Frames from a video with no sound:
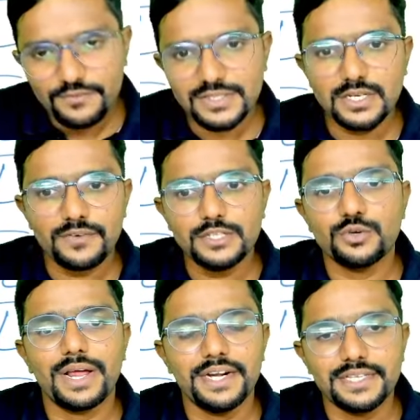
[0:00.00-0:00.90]
first of all,
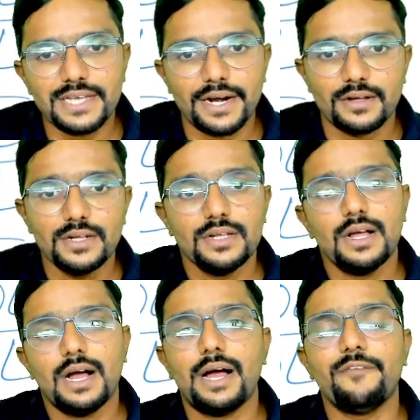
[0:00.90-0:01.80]
should I decide
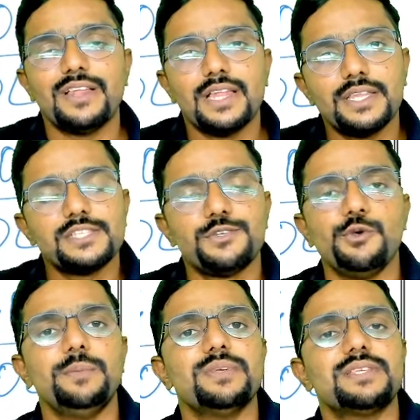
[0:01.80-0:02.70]
whether this
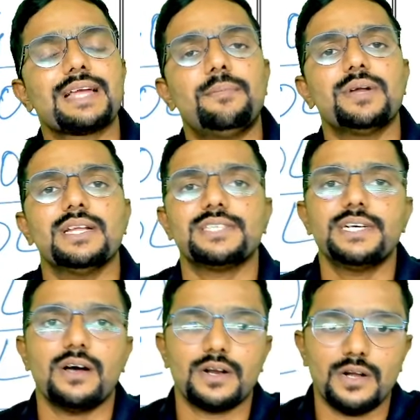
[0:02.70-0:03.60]
ULIP is a capital asset
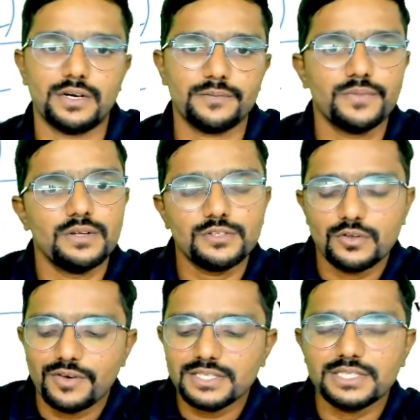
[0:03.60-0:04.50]
or not? So
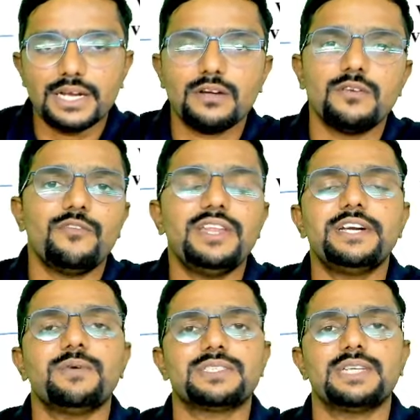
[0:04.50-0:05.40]
first check when
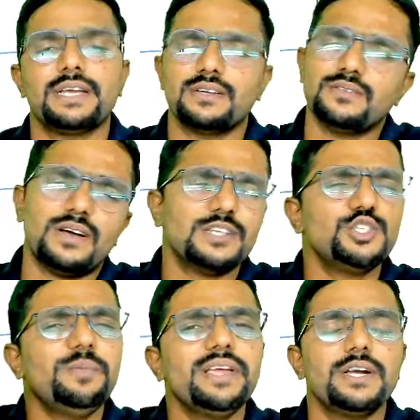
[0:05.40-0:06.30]
it was taken.
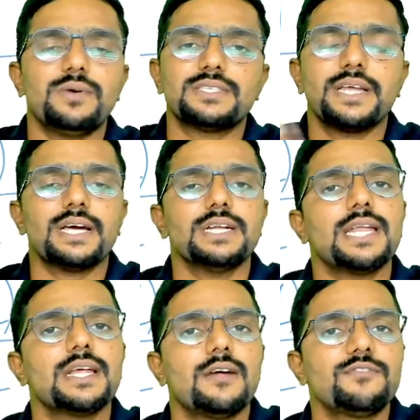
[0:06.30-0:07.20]
Assuming it was taken
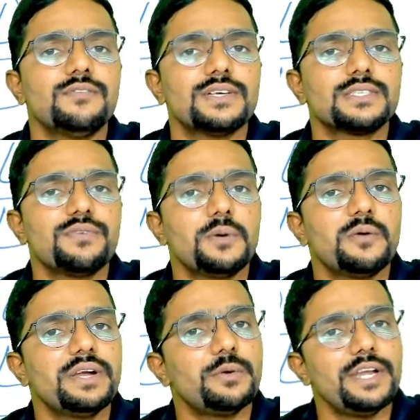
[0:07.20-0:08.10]
on or after 1st
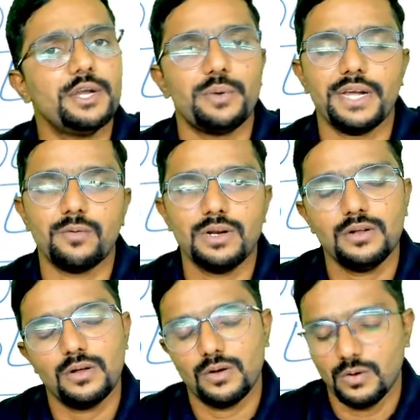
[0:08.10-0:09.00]
February 2021.
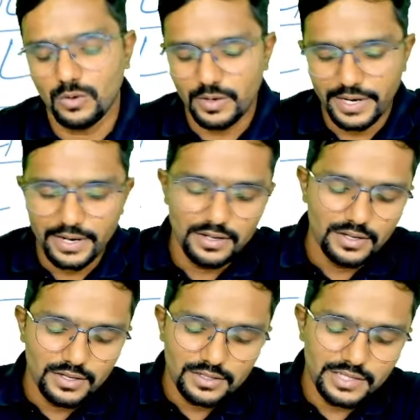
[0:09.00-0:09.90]
Okay.
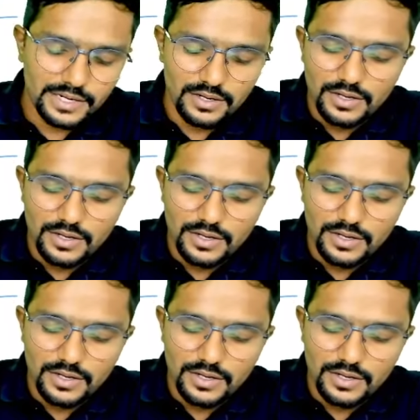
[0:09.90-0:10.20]
Then